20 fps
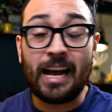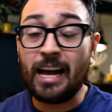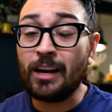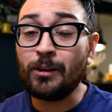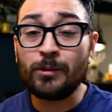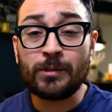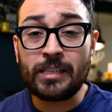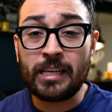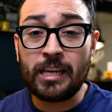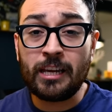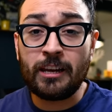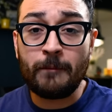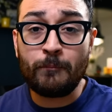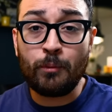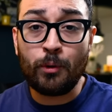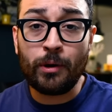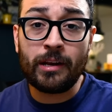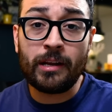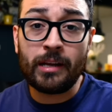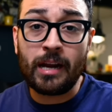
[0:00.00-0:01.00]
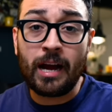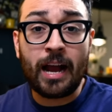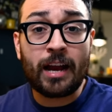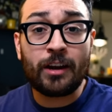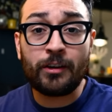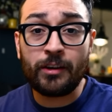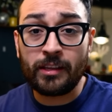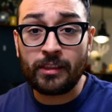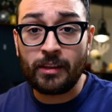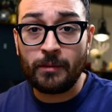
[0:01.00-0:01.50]
I don't see any point in
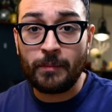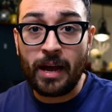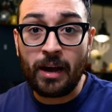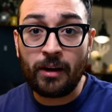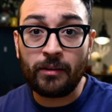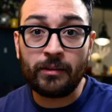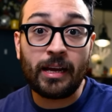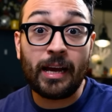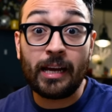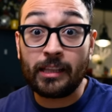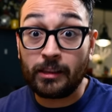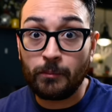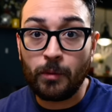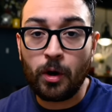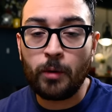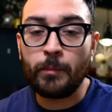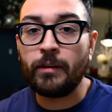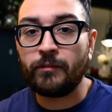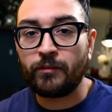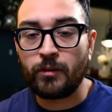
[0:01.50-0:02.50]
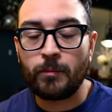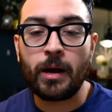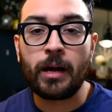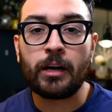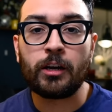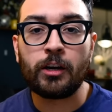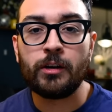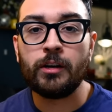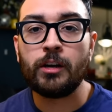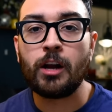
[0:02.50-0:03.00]
hiring them out at the moment for my
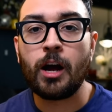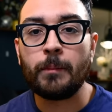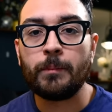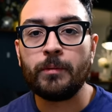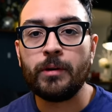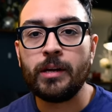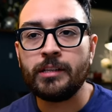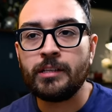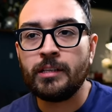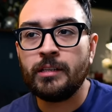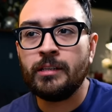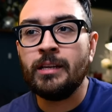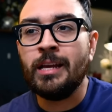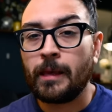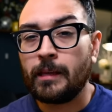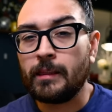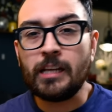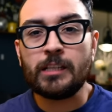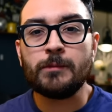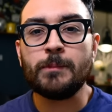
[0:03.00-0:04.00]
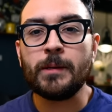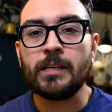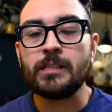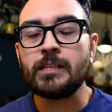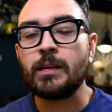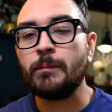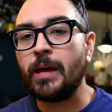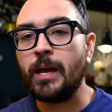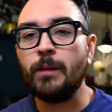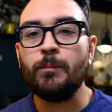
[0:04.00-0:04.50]
current operation. And that's because
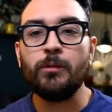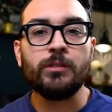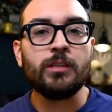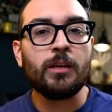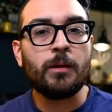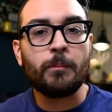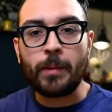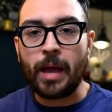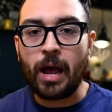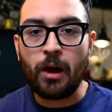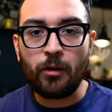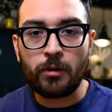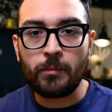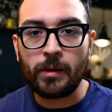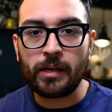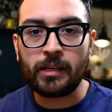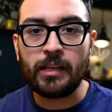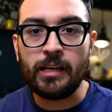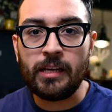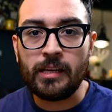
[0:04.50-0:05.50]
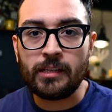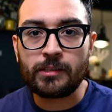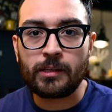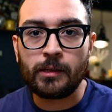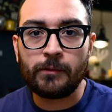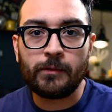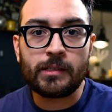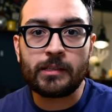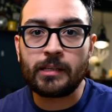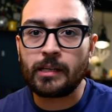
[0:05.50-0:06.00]
I'm able to empower my cleaning
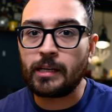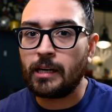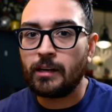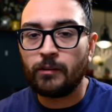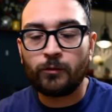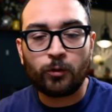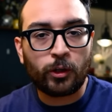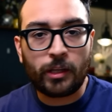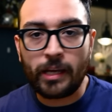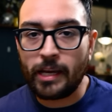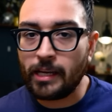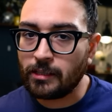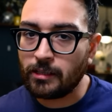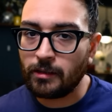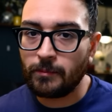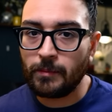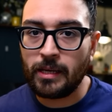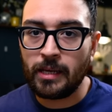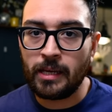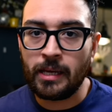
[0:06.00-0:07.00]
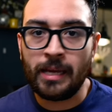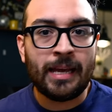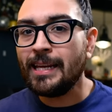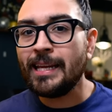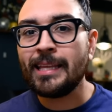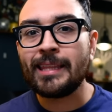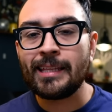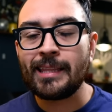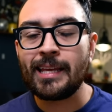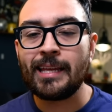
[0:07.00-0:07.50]
service to kind of relay to me
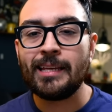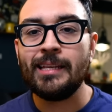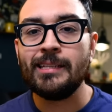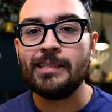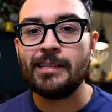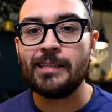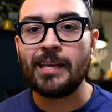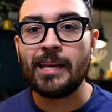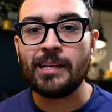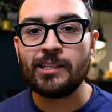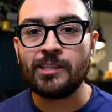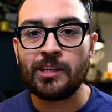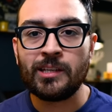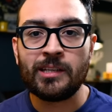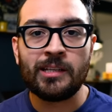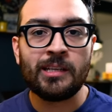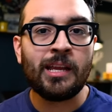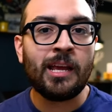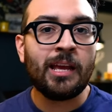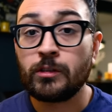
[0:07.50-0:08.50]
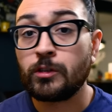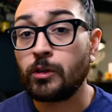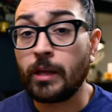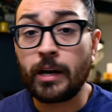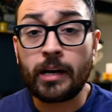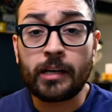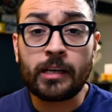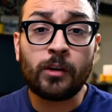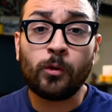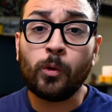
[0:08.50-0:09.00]
anything that needs attention so
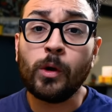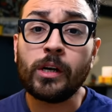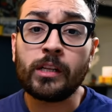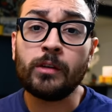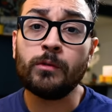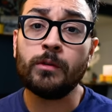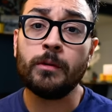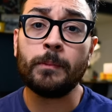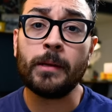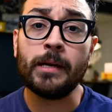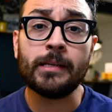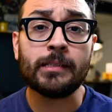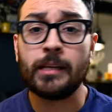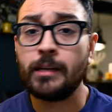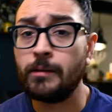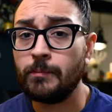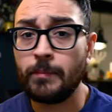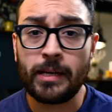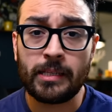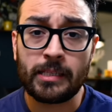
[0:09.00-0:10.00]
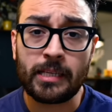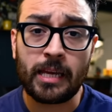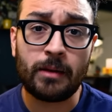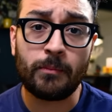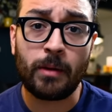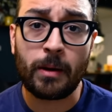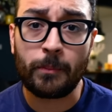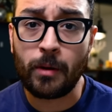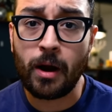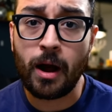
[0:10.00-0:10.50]
that I can quickly replace it and maintain
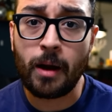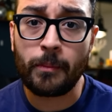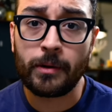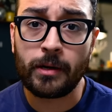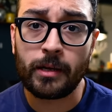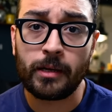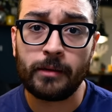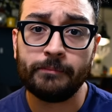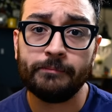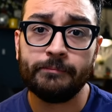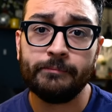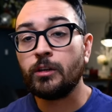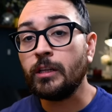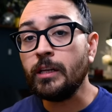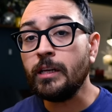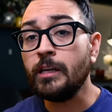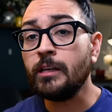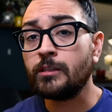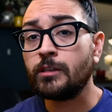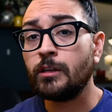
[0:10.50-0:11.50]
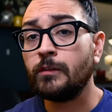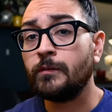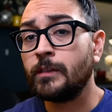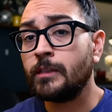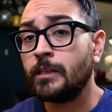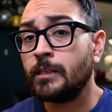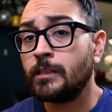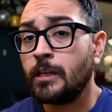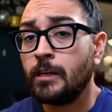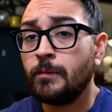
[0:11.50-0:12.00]
my property. Your cleaning
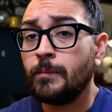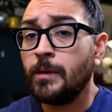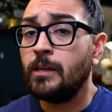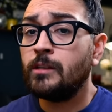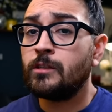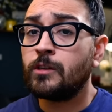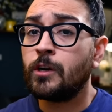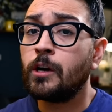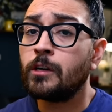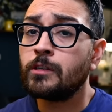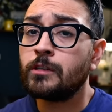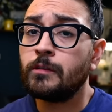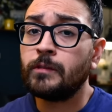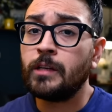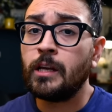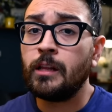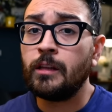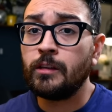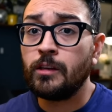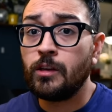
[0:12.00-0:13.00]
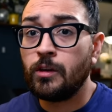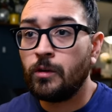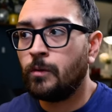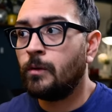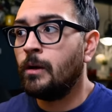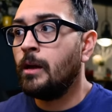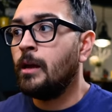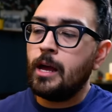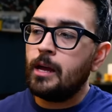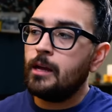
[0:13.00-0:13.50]
service is gonna be in charge of telling
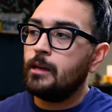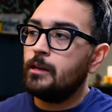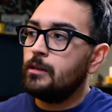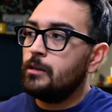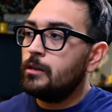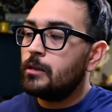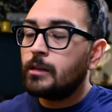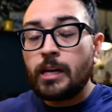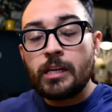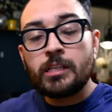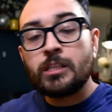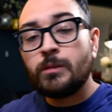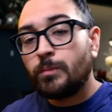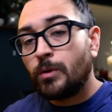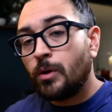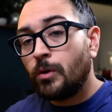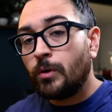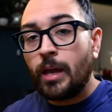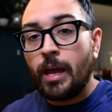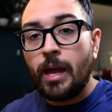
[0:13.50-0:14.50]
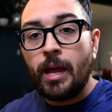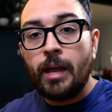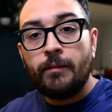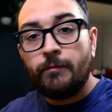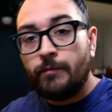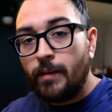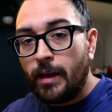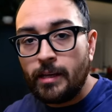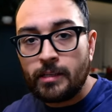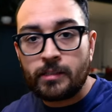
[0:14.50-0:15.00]
you, hey, your guest broke a
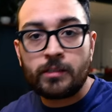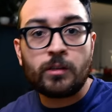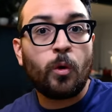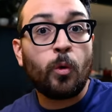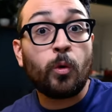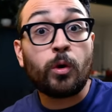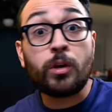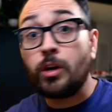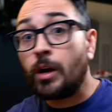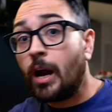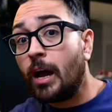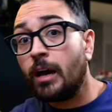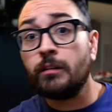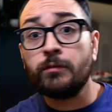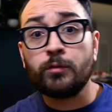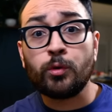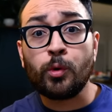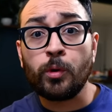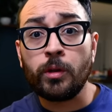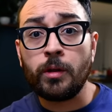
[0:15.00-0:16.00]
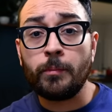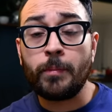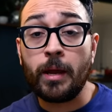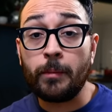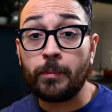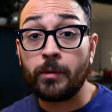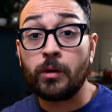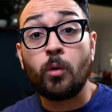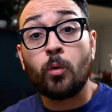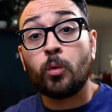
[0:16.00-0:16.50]
vase, or you're out of toilet
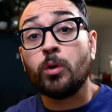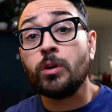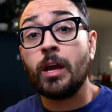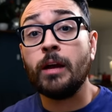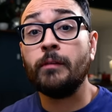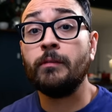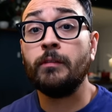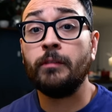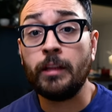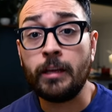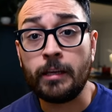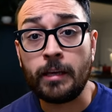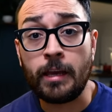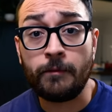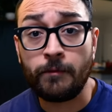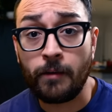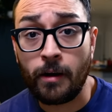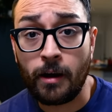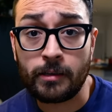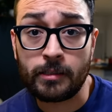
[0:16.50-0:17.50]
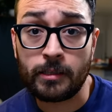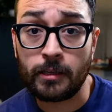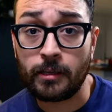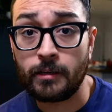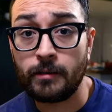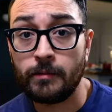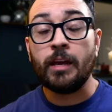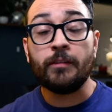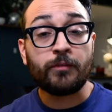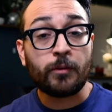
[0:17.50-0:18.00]
paper, or you have a leaky faucet.
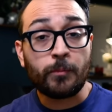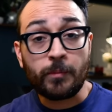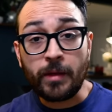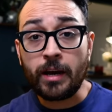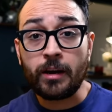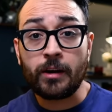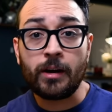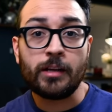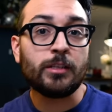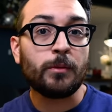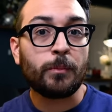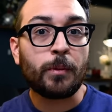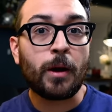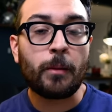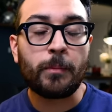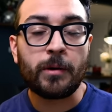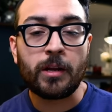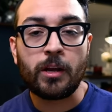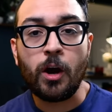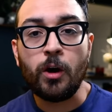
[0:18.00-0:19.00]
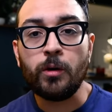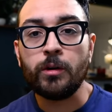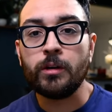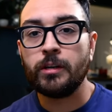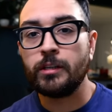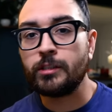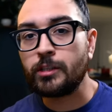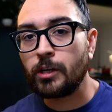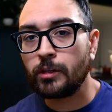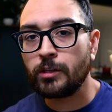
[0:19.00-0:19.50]
And from there, as a property owner,
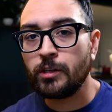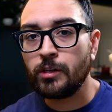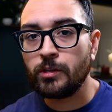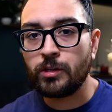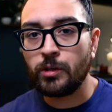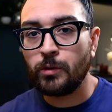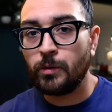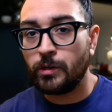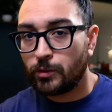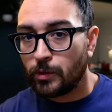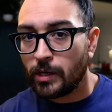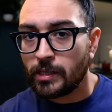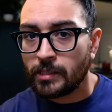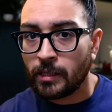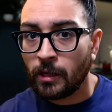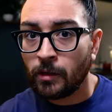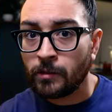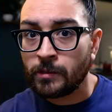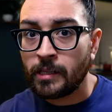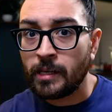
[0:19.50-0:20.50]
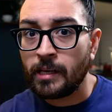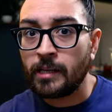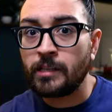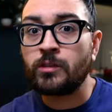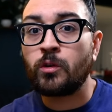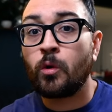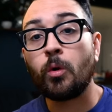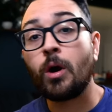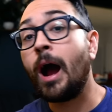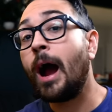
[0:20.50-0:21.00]
it's on you to address those
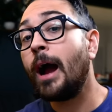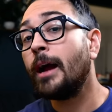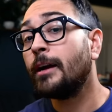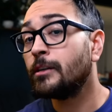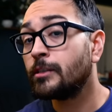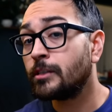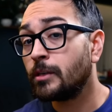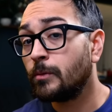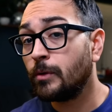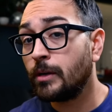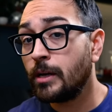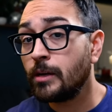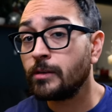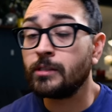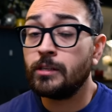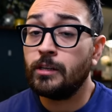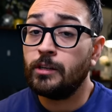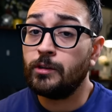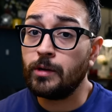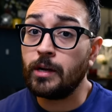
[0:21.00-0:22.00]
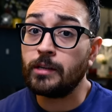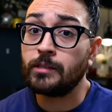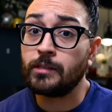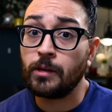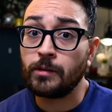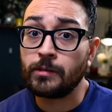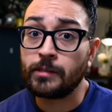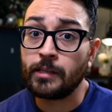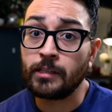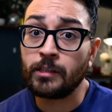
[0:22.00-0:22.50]
things or hire someone else to address
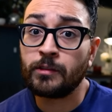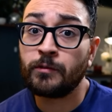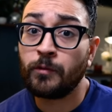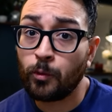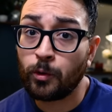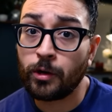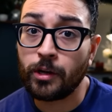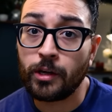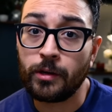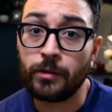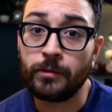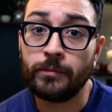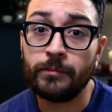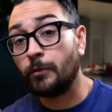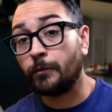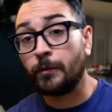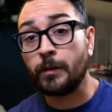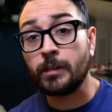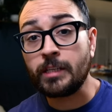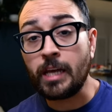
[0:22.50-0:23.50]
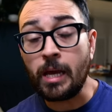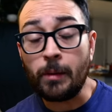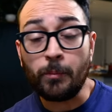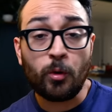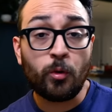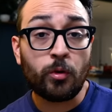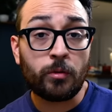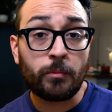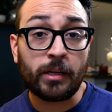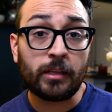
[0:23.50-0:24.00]
those things for you. So for
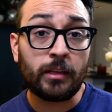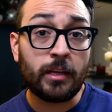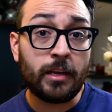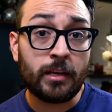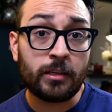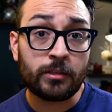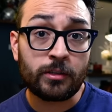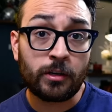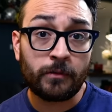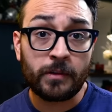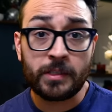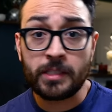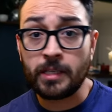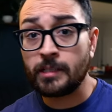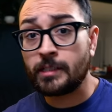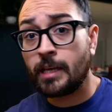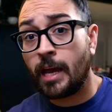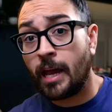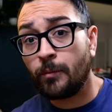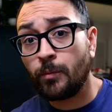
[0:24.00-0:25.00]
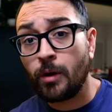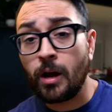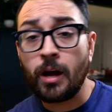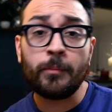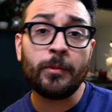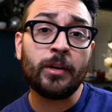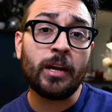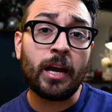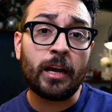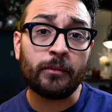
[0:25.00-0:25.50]
example, when my cleaning service says, hey
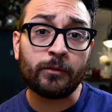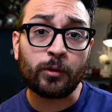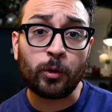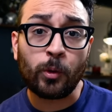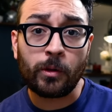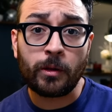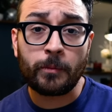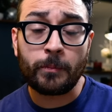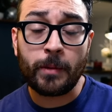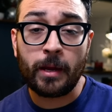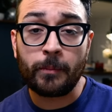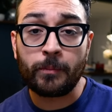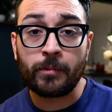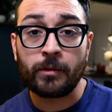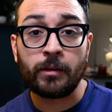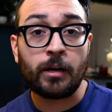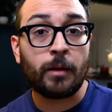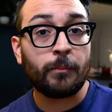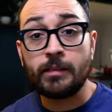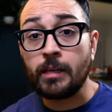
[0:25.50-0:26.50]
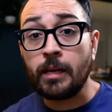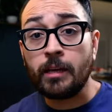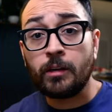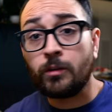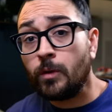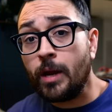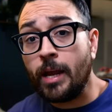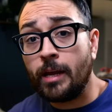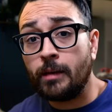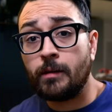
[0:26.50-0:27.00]
Rob, you're out of toilet paper, I say,
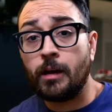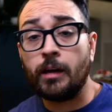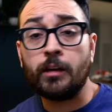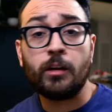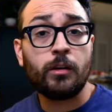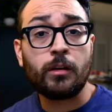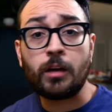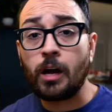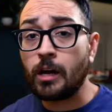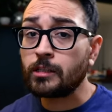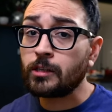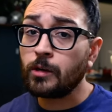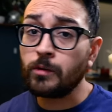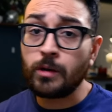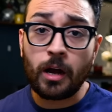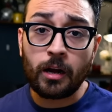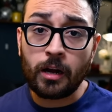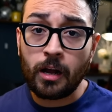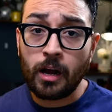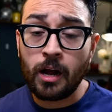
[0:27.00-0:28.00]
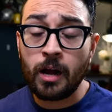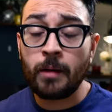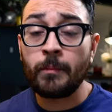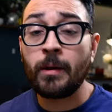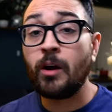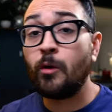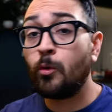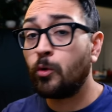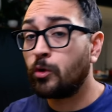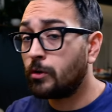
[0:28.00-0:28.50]
great. I go to Costco.com,
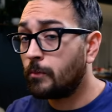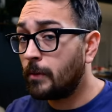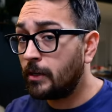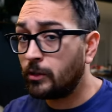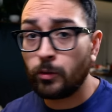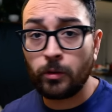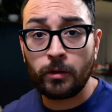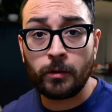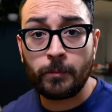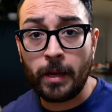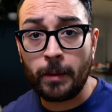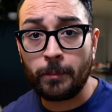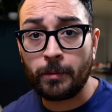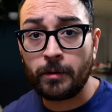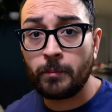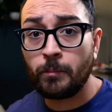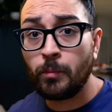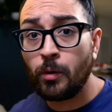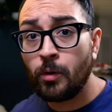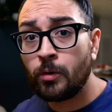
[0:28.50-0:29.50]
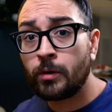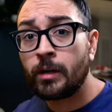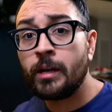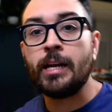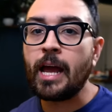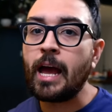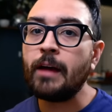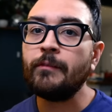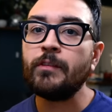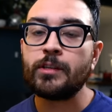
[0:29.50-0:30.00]
I order my toilet paper in bulk, and
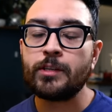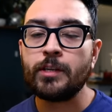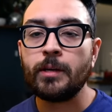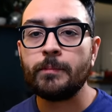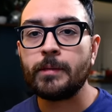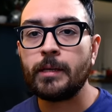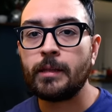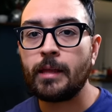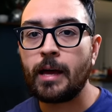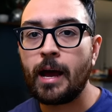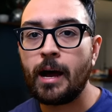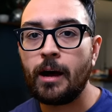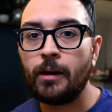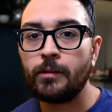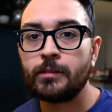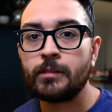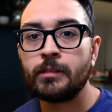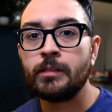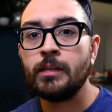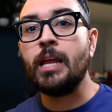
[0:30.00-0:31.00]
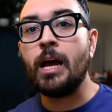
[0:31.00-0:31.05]
I have it shipped to the house.